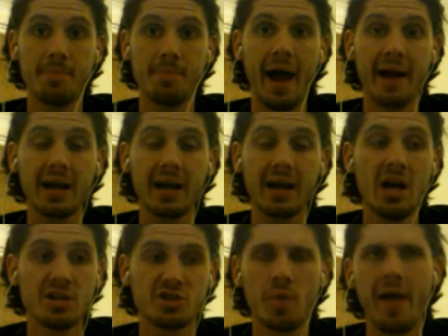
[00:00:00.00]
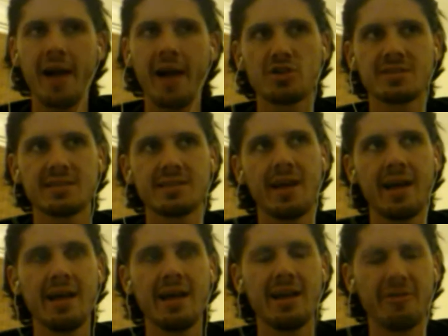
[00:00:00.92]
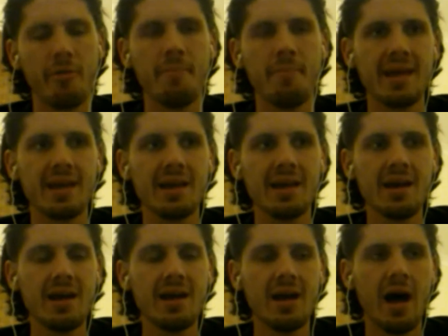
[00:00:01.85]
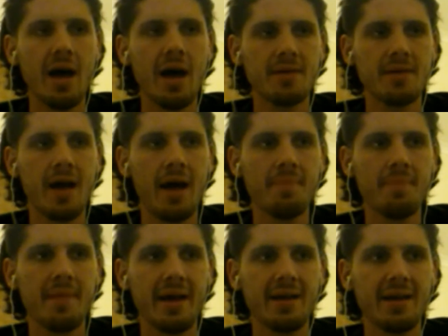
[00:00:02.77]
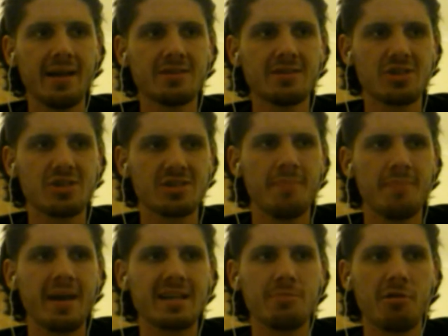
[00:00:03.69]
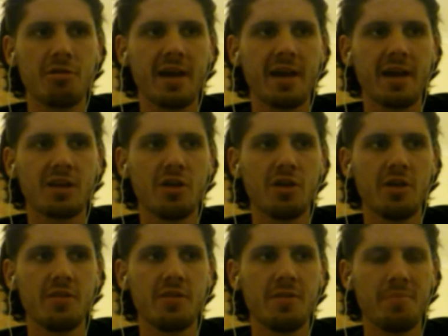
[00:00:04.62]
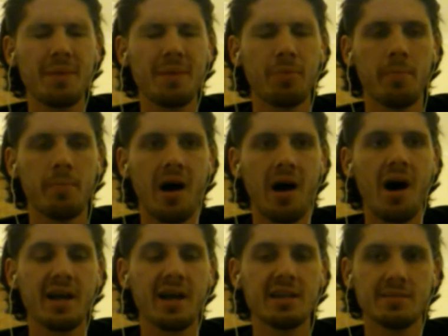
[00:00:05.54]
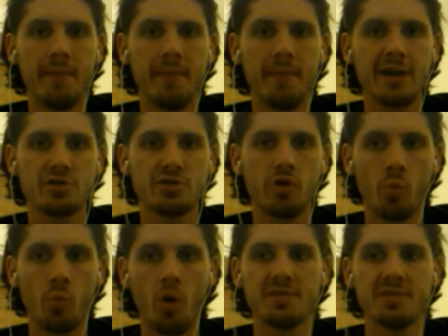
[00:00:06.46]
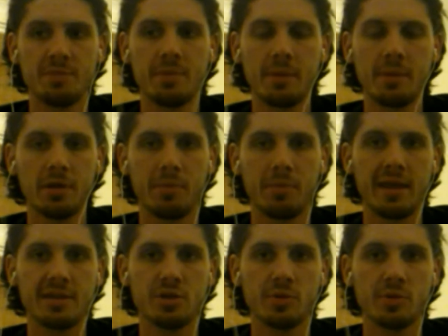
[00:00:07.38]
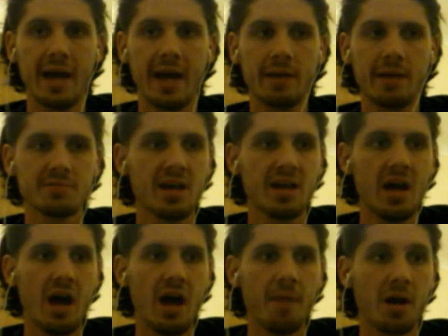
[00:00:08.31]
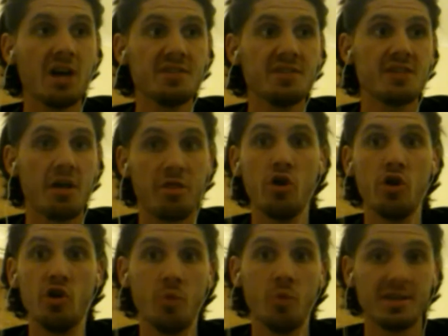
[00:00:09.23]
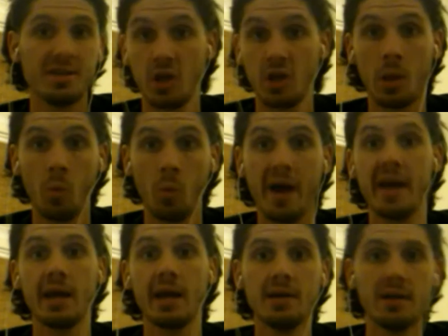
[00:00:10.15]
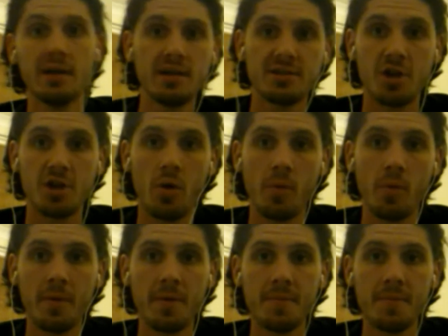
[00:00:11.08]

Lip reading: back. So that just, for me, just makes me think that the people behind Metro wanted people to play the two games because a third one is on the way. So